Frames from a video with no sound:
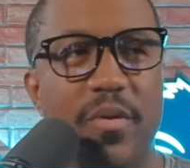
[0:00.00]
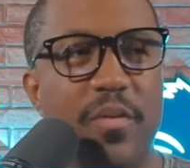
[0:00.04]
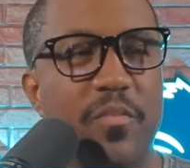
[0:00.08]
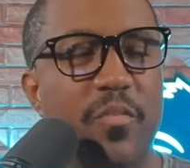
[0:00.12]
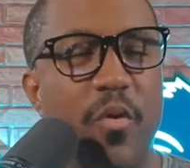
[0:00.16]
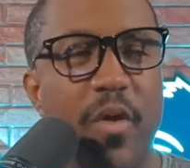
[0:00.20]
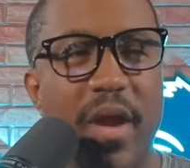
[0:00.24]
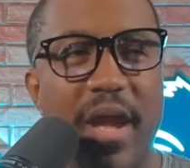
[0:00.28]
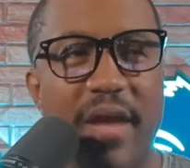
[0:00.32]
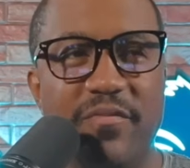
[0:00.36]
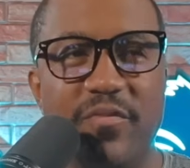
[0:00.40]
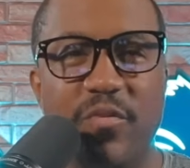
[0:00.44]
And
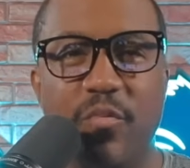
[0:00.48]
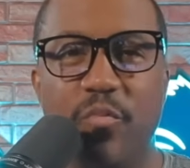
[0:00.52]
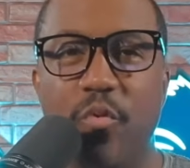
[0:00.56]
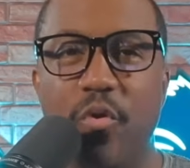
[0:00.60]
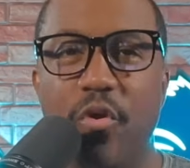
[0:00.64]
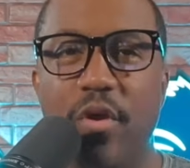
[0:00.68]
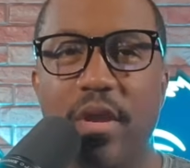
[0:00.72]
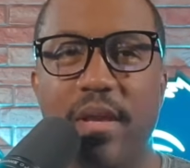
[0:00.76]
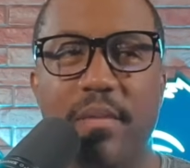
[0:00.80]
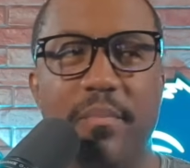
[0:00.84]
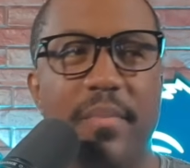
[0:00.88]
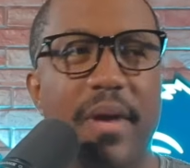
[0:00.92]
we won't have to
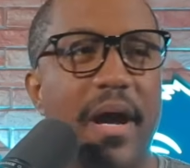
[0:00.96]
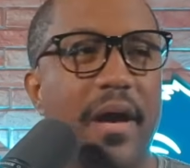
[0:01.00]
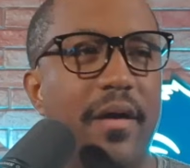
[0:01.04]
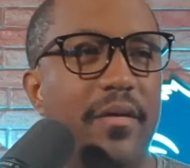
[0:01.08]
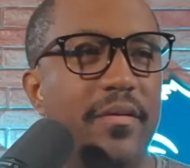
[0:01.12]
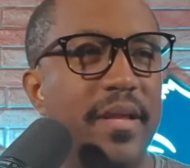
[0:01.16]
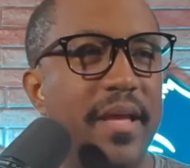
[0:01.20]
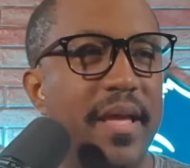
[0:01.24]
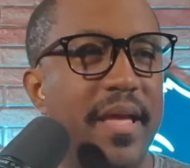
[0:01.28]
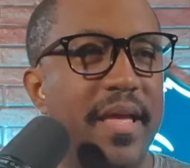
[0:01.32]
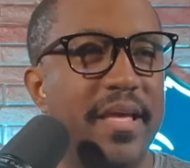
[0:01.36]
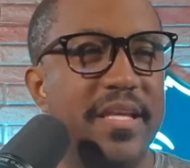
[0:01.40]
worry
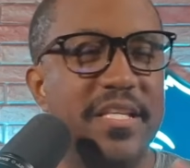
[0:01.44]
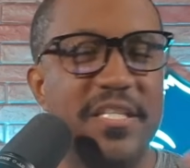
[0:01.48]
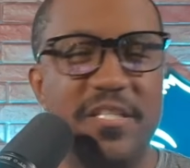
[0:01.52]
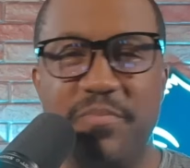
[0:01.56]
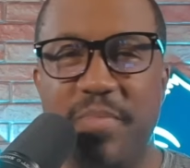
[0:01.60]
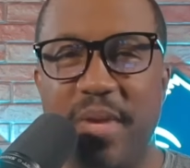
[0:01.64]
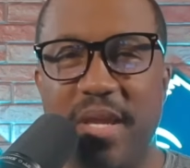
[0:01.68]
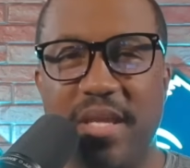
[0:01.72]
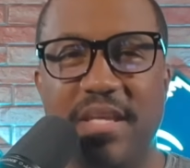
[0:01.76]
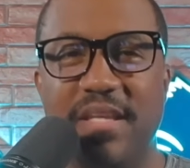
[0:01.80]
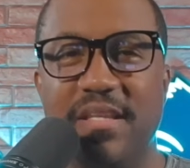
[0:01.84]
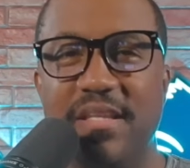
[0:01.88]
about
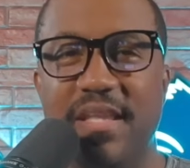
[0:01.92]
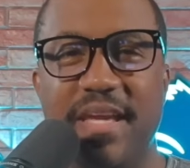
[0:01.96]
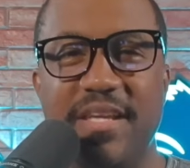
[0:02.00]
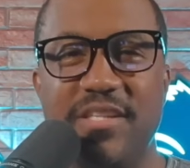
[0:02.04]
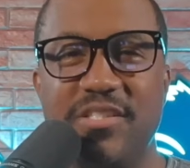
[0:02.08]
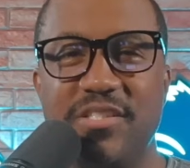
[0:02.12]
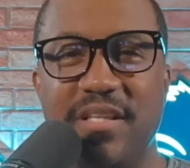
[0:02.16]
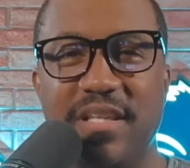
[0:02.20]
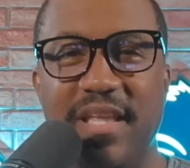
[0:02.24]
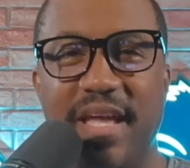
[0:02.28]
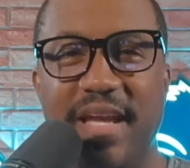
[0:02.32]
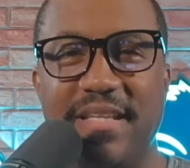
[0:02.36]

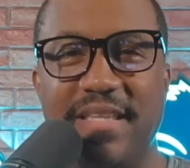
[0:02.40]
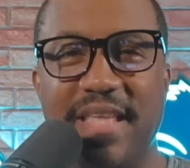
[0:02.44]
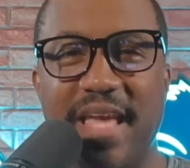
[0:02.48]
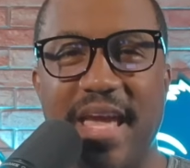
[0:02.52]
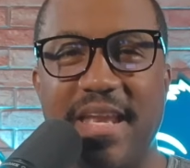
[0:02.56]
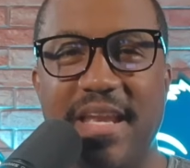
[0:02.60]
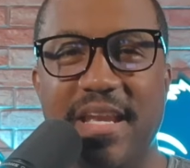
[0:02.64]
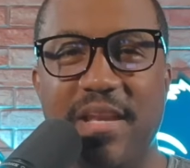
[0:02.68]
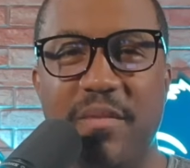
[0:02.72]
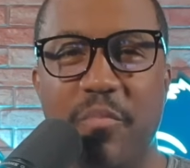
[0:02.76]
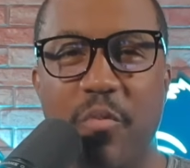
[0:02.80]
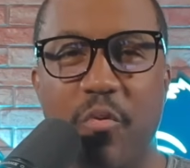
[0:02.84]
speculation like
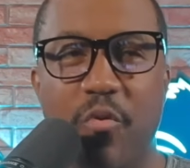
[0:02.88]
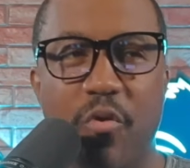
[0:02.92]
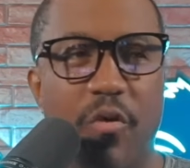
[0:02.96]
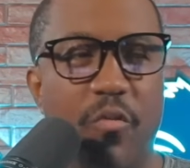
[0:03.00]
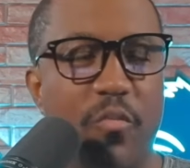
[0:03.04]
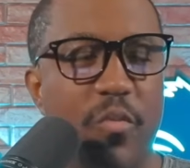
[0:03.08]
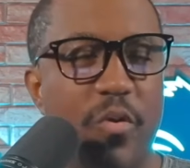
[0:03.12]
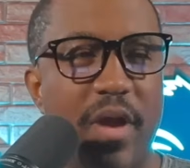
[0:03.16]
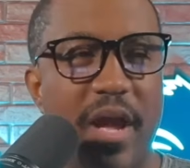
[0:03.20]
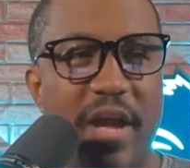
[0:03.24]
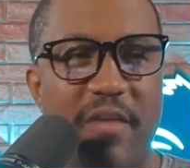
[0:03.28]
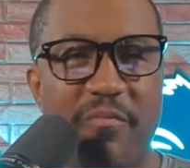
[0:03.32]
that
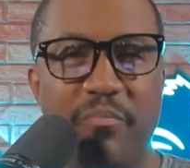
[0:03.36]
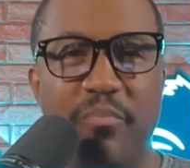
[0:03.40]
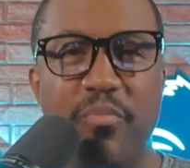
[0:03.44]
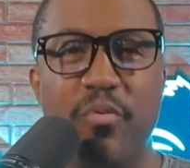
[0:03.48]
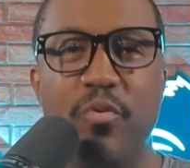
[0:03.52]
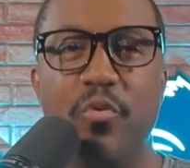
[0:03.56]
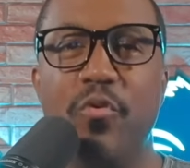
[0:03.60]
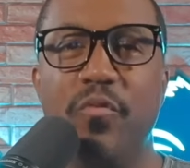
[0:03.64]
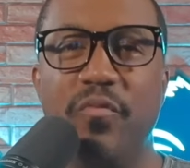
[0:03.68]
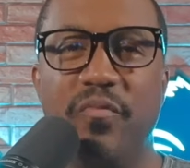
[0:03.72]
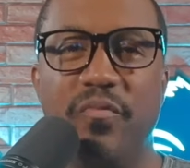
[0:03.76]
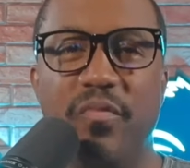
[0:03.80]
anymore. We'll
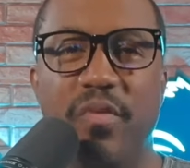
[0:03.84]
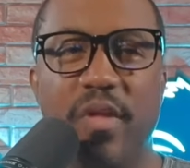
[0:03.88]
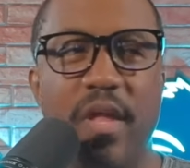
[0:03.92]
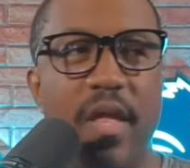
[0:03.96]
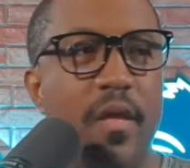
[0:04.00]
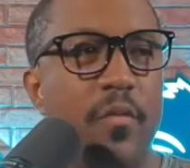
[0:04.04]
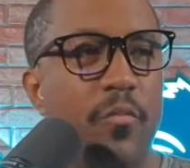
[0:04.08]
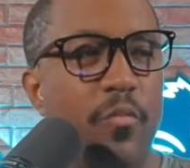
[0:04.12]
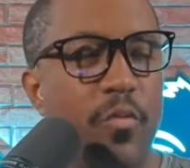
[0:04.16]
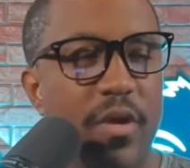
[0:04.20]
have proof.